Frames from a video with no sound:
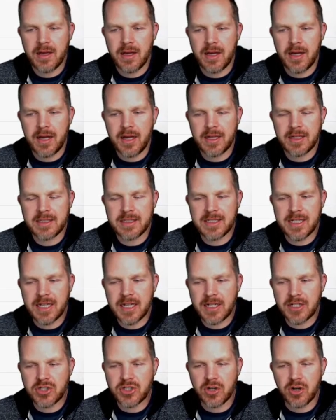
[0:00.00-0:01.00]
a
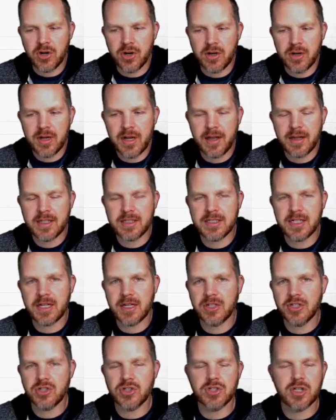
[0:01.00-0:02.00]
signature. Now, this
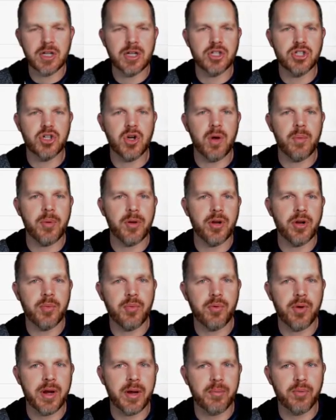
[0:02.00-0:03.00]
signature is going to show up on your
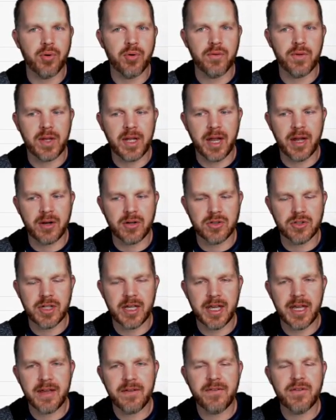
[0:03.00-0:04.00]
pre approval letters.
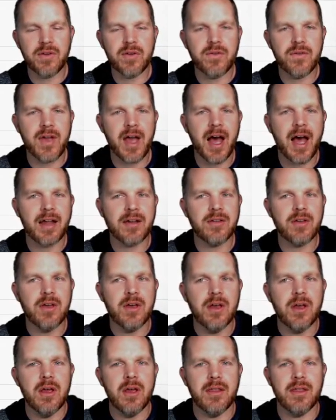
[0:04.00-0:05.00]
If you've got
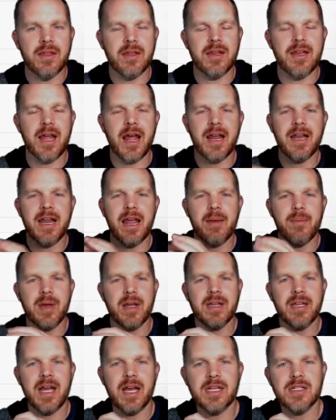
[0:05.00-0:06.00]
the
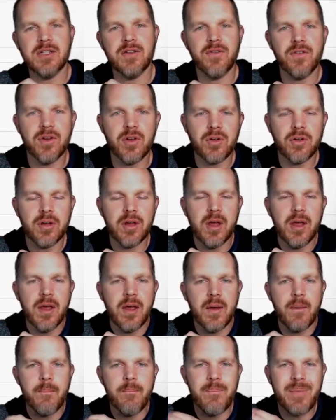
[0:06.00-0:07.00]
dynamic text field
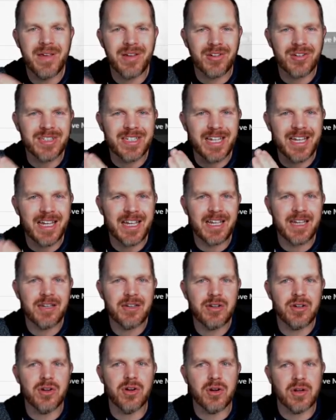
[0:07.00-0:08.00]
built
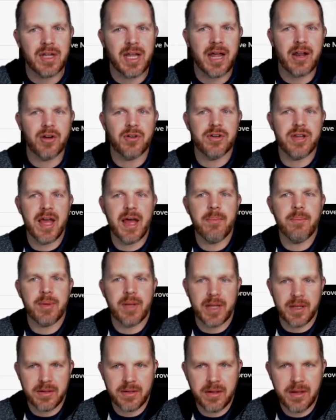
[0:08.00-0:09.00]
into your letter
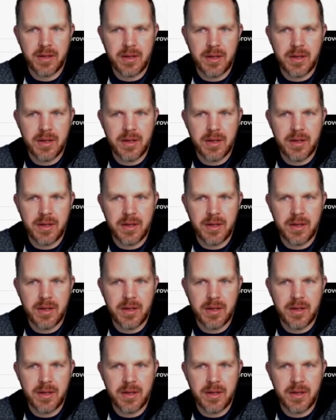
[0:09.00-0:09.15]
template,